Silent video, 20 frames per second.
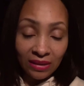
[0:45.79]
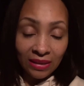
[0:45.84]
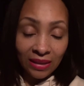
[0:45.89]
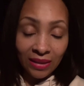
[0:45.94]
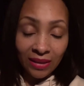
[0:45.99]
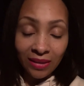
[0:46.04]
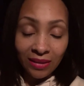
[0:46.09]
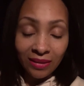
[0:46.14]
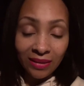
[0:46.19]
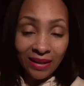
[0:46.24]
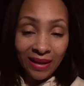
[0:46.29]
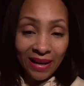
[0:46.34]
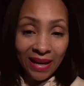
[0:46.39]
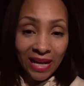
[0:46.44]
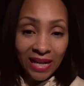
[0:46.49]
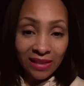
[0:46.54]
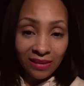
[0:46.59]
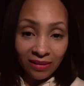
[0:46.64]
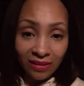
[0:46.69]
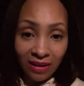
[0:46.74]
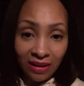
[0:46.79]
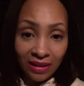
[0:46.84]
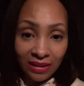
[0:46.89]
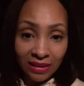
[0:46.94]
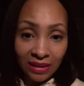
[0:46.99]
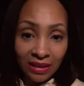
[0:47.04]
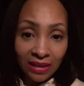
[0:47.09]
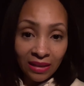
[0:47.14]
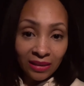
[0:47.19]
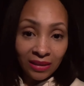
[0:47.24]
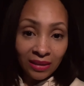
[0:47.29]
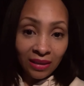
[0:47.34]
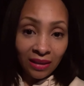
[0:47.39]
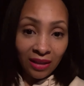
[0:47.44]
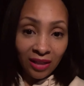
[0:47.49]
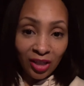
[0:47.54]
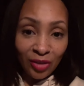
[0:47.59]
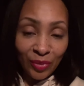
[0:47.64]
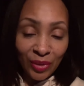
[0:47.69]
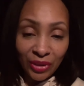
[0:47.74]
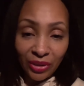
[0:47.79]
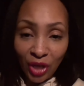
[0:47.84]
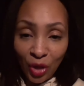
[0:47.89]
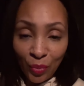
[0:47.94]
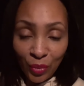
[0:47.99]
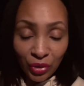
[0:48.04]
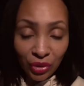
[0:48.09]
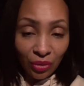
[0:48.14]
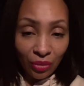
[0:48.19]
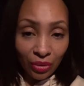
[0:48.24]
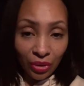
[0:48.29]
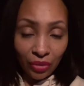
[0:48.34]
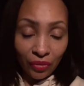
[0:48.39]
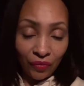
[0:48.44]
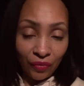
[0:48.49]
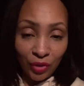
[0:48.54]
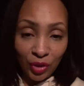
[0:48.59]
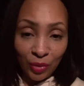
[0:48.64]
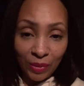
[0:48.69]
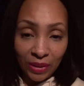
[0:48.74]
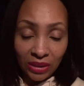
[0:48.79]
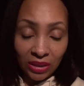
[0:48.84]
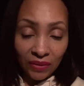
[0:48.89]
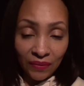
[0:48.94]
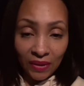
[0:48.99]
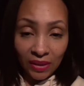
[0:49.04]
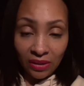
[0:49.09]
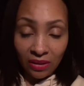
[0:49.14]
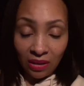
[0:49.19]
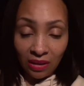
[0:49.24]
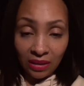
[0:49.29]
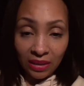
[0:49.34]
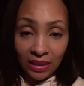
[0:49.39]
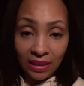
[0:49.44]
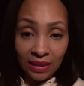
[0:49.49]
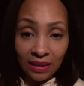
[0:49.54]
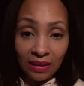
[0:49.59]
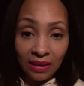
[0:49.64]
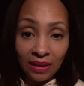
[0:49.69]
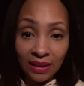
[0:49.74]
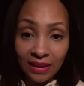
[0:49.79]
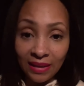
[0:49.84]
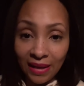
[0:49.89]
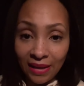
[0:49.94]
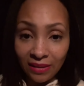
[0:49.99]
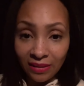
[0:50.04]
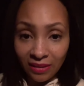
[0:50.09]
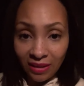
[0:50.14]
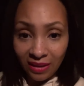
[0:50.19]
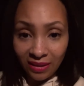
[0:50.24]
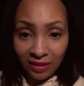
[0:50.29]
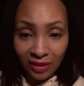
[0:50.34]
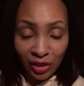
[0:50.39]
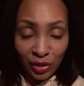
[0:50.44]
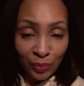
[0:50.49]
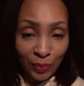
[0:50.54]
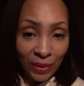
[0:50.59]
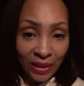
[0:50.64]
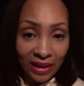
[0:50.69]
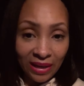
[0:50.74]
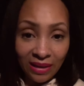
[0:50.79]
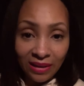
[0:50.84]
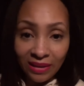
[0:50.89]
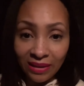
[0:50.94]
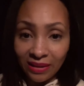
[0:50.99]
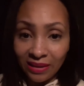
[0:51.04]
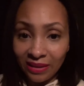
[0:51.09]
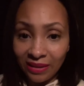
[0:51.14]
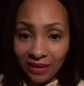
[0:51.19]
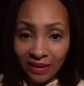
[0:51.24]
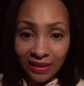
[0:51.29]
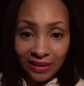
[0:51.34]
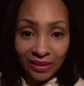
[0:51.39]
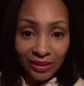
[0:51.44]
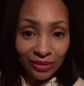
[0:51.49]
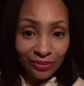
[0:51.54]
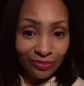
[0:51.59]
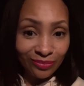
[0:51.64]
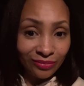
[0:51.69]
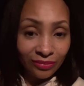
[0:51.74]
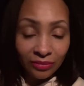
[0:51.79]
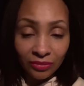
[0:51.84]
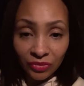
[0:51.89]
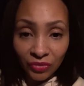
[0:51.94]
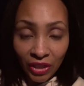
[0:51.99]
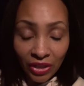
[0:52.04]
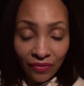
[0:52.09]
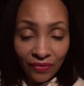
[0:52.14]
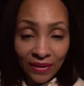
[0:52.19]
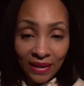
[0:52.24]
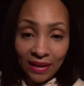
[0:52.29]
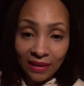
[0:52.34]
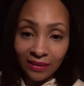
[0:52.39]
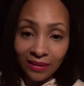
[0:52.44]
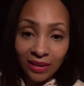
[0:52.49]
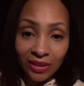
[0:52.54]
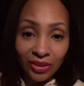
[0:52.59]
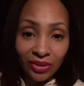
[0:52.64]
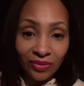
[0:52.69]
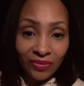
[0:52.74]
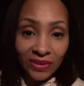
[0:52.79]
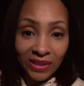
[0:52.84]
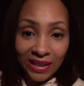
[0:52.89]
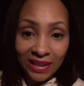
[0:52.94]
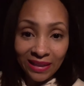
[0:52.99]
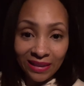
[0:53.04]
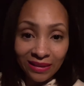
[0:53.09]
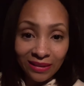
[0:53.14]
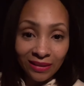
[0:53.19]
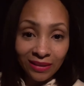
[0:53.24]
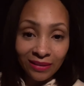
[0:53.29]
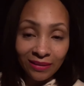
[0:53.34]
Now, this guy has not, um, it's almost going on four months of us talking. He has not displayed any kind of red flags as of yet.